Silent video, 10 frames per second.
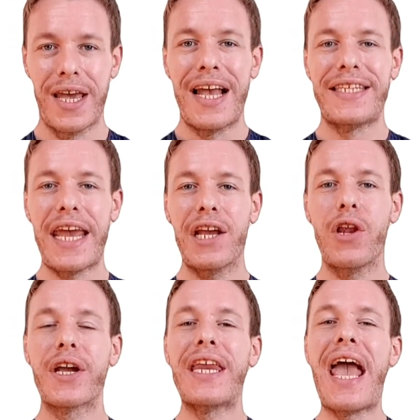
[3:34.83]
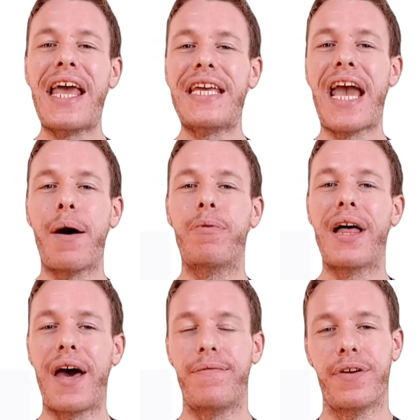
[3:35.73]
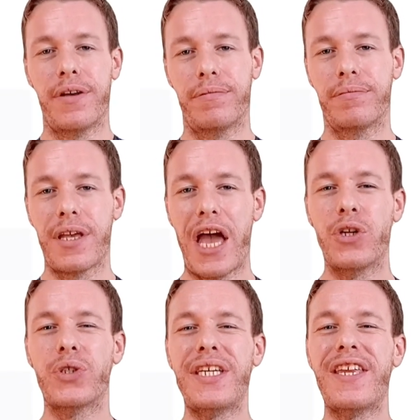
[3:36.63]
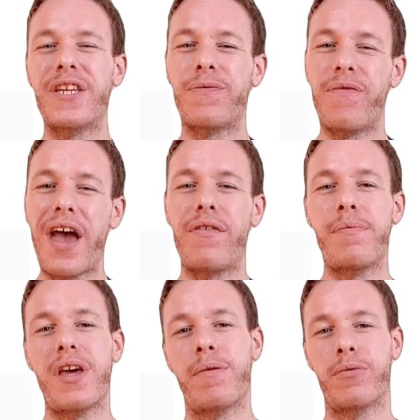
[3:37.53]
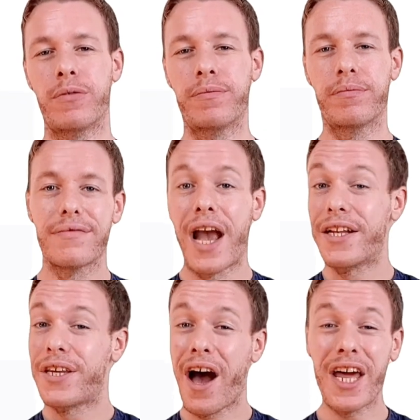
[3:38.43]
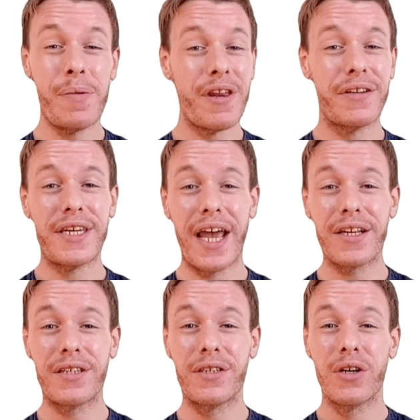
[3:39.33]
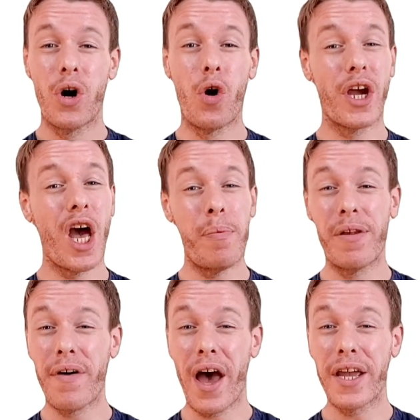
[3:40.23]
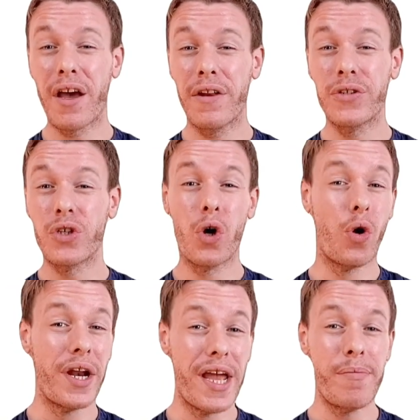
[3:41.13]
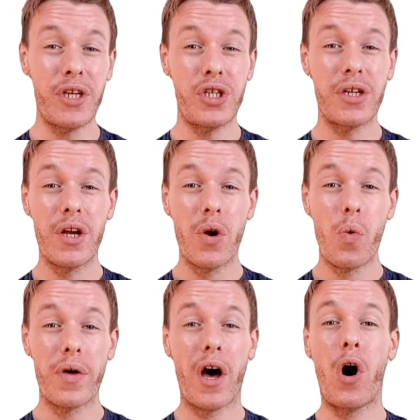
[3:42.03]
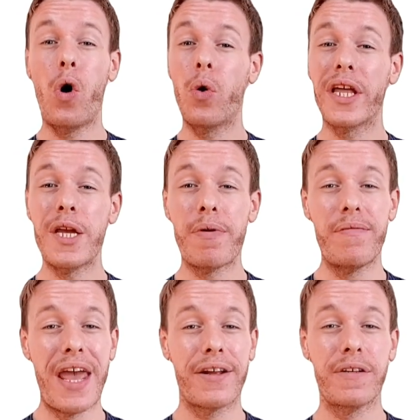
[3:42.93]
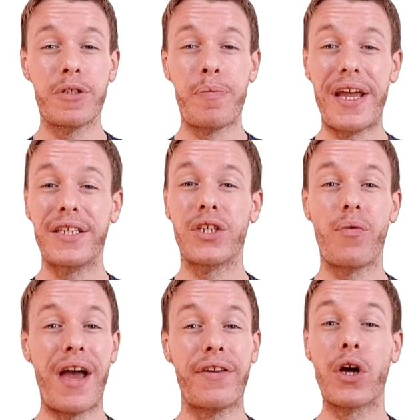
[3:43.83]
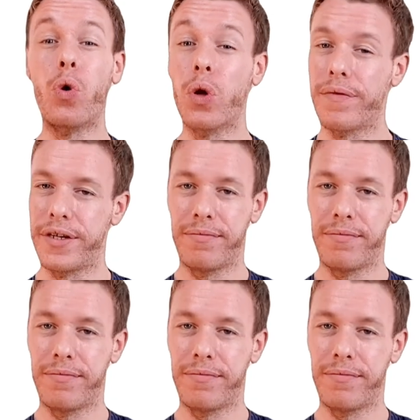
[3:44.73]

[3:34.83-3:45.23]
Take a look at any Apple advert, and you'll see that it's very minimal. A tiny bit of text, or a couple of icons, or an image with a whole heap of negative space surrounding all of it.